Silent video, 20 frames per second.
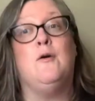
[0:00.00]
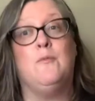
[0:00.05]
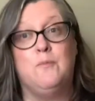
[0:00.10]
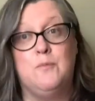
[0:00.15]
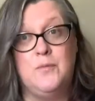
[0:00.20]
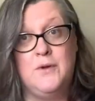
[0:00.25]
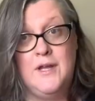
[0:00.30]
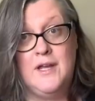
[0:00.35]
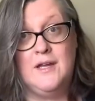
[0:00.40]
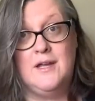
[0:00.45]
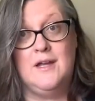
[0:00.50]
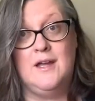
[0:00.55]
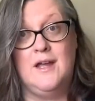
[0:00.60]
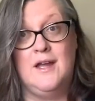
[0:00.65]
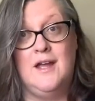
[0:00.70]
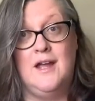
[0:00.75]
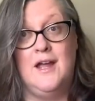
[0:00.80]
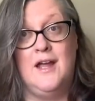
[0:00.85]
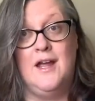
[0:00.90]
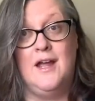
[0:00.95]

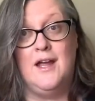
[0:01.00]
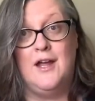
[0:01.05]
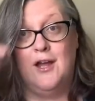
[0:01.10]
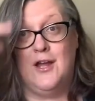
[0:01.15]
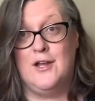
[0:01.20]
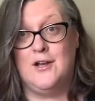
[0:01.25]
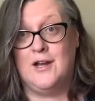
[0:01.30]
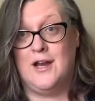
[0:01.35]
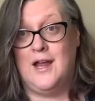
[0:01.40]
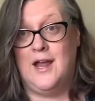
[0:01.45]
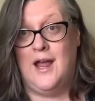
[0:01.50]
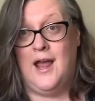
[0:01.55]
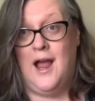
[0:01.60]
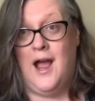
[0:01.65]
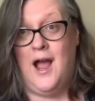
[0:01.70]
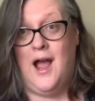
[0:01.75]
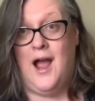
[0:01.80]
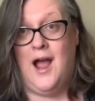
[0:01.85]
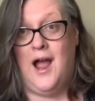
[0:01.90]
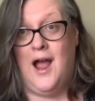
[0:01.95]
Kyrie.
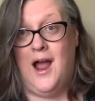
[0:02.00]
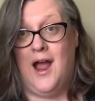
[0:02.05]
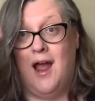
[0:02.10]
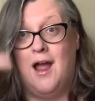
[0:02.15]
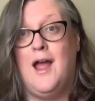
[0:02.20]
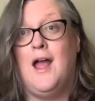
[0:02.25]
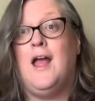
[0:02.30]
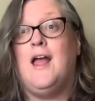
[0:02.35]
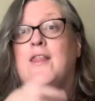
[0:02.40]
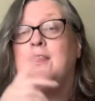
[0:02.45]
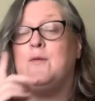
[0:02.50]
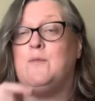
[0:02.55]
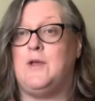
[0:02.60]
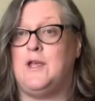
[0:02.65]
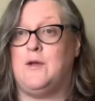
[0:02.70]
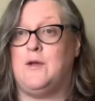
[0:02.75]
And then we can